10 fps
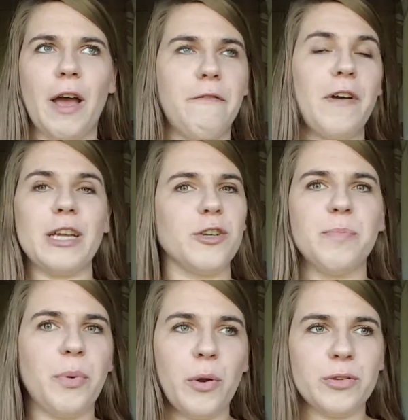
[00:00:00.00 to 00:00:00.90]
fashion
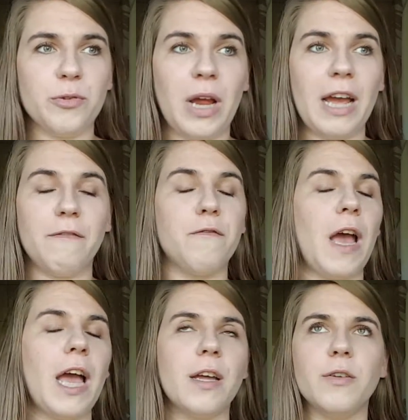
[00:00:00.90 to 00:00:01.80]
person, or I have
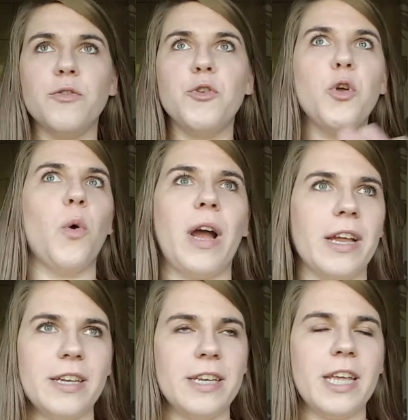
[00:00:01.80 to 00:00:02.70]
no
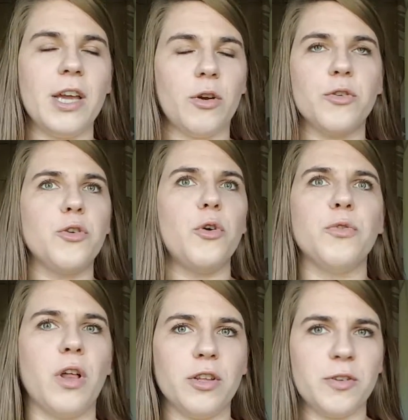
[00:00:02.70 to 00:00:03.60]
idea or no
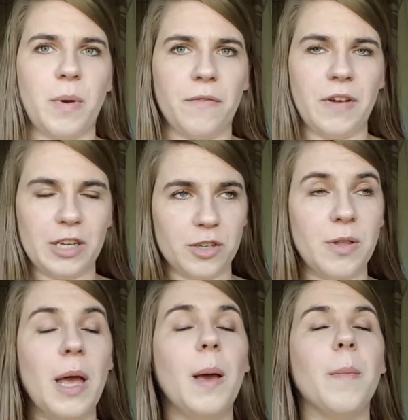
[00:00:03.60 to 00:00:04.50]
knowledge about
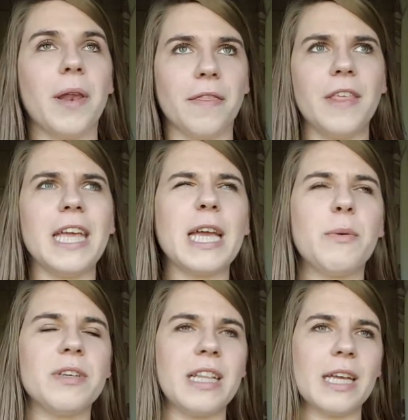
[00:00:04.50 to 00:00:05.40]
fashion, but I think it
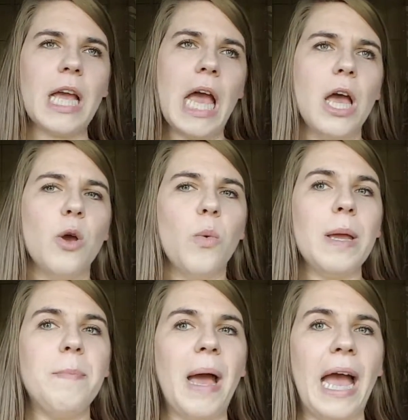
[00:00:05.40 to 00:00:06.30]
was like
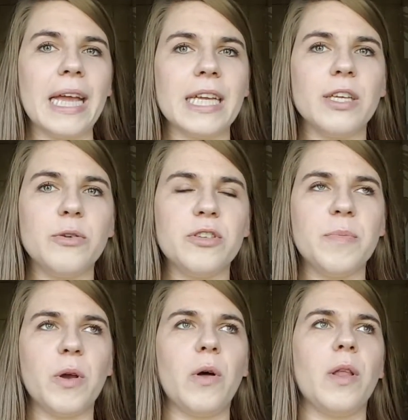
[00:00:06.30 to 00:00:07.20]
way back, it used to
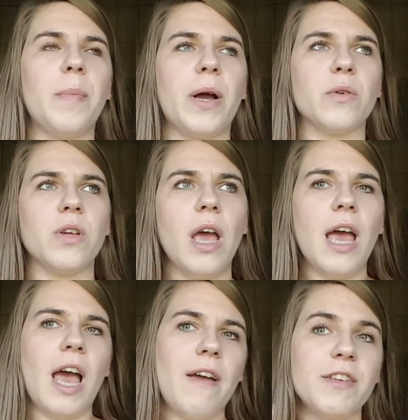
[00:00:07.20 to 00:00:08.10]
be all about
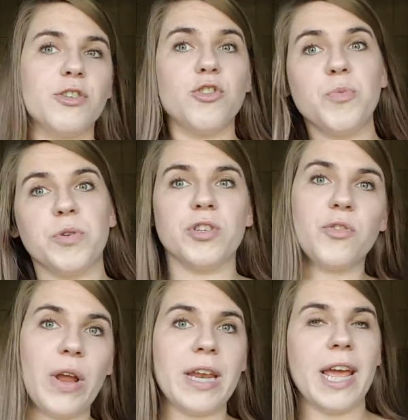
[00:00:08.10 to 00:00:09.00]
having super
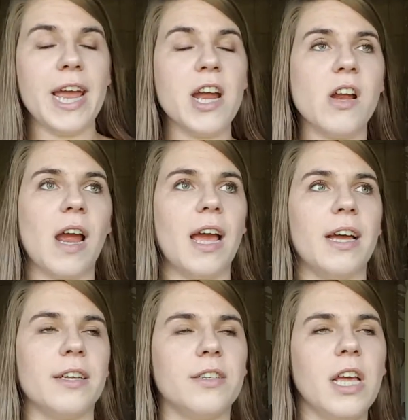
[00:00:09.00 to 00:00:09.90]
straight hair,
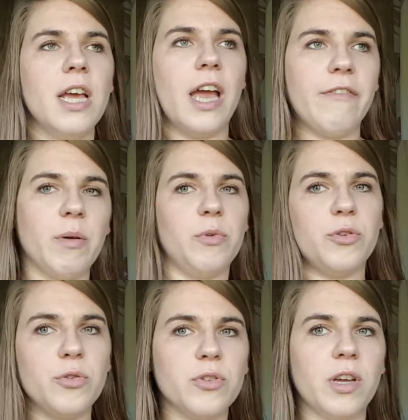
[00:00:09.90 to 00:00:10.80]
and everyone would
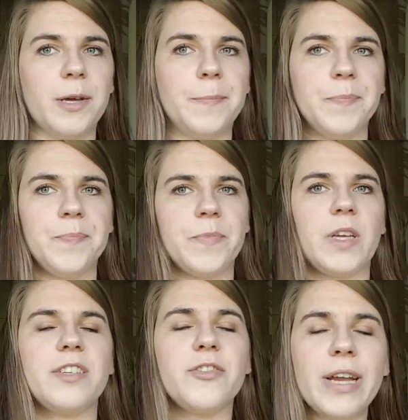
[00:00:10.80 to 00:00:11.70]
use a
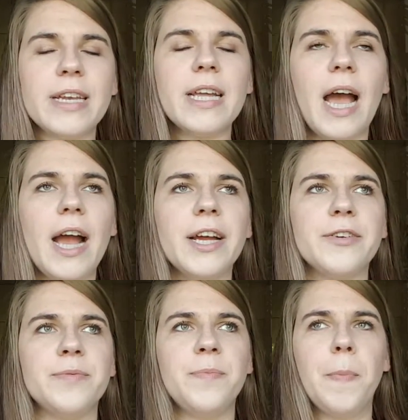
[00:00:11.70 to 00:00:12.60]
straightening
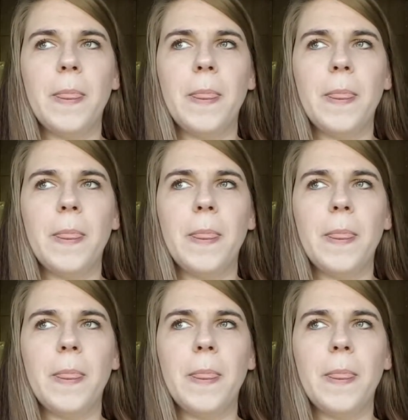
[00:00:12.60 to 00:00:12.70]
iron.